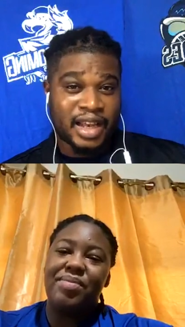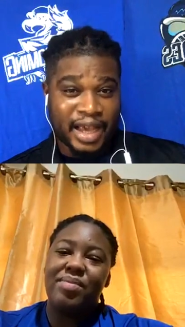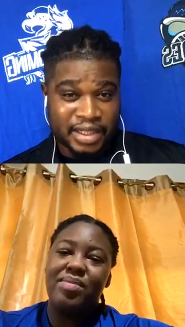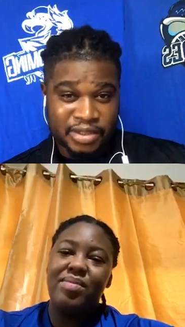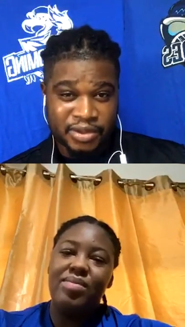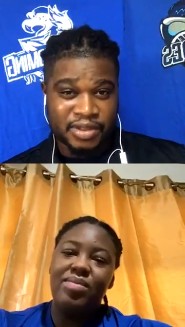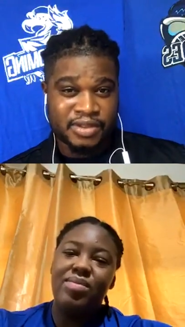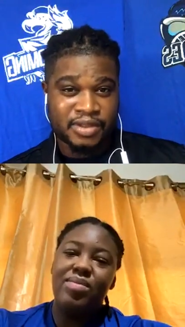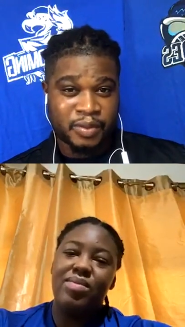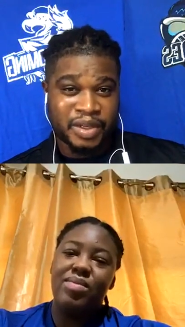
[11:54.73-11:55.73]

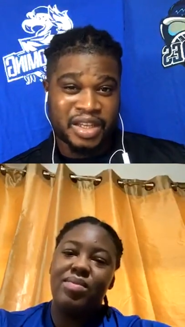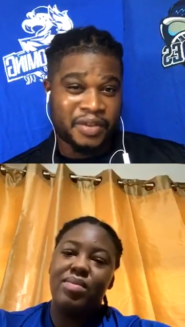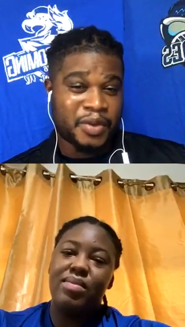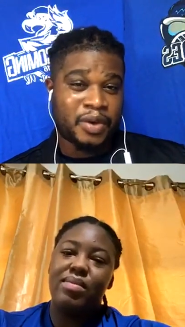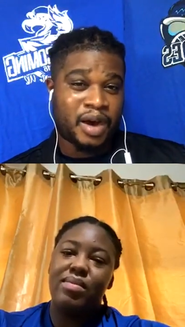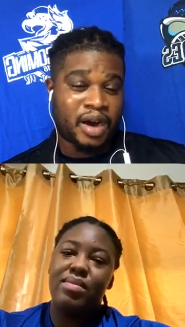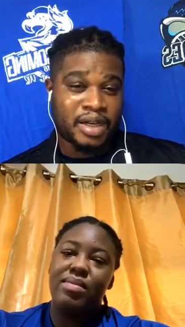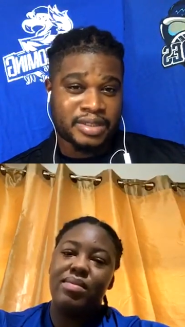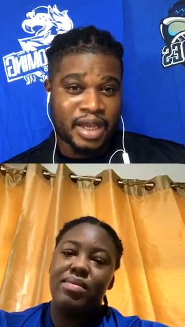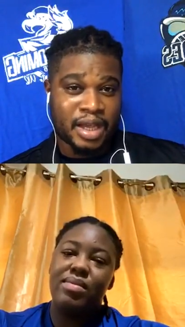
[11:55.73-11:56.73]
Speaker 1: lecturers would give you a
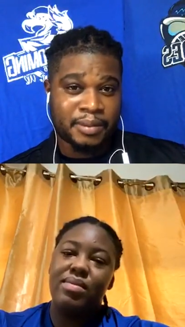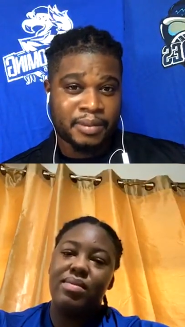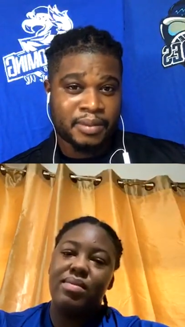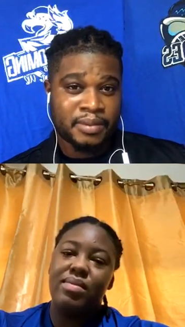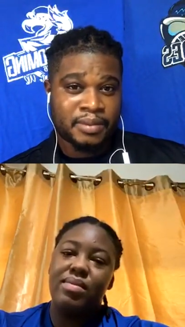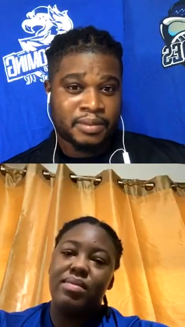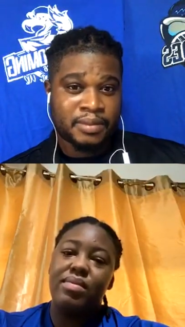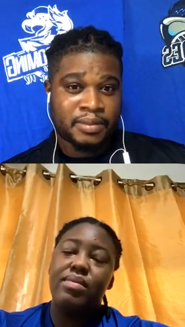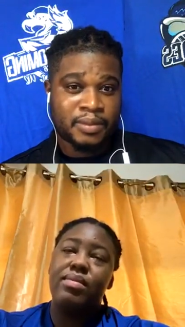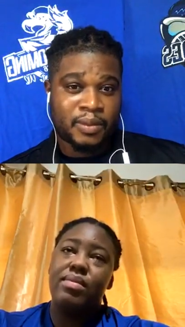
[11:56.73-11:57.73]
hard time.
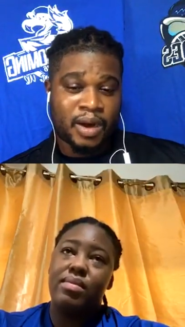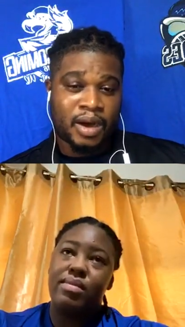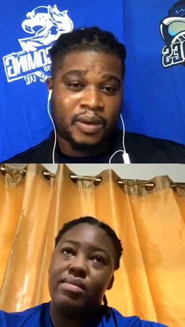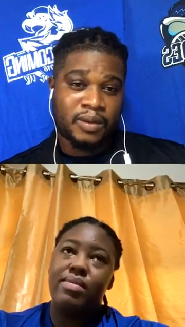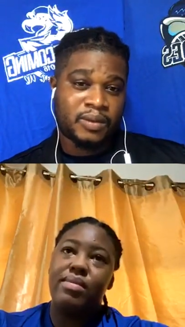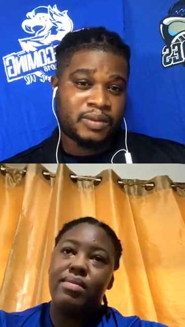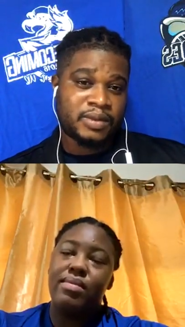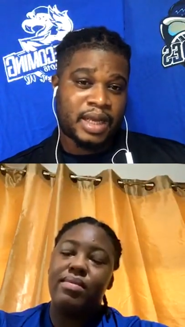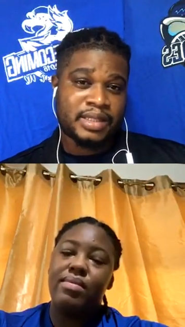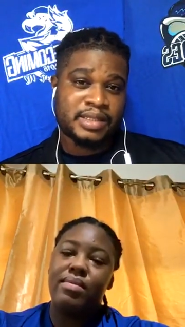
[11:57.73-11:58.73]
Wow.
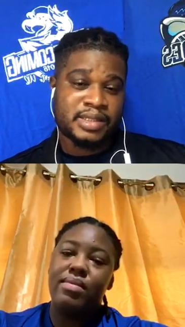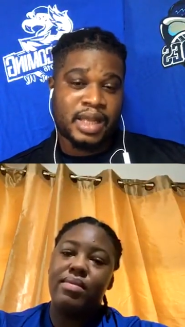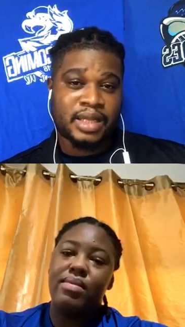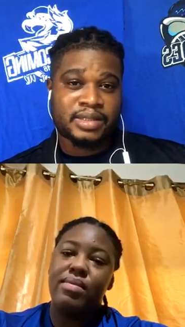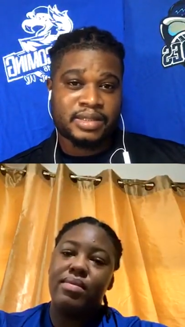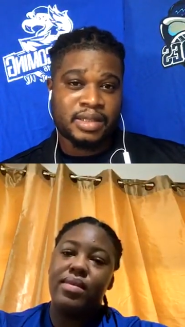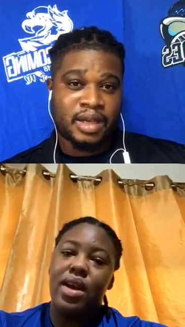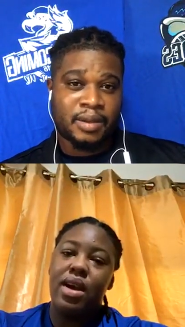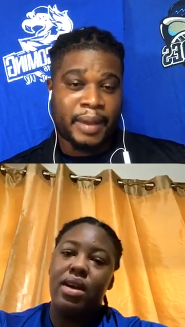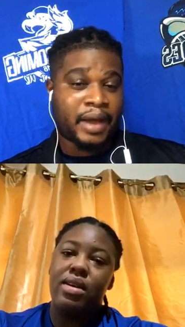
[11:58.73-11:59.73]
That is, that's,
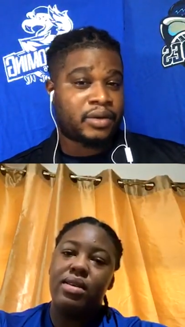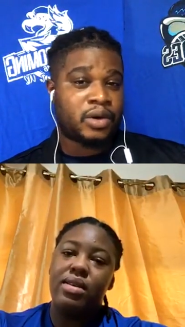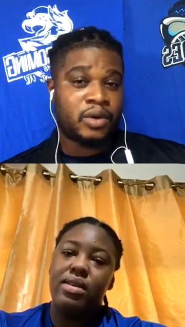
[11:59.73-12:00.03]
um, I don't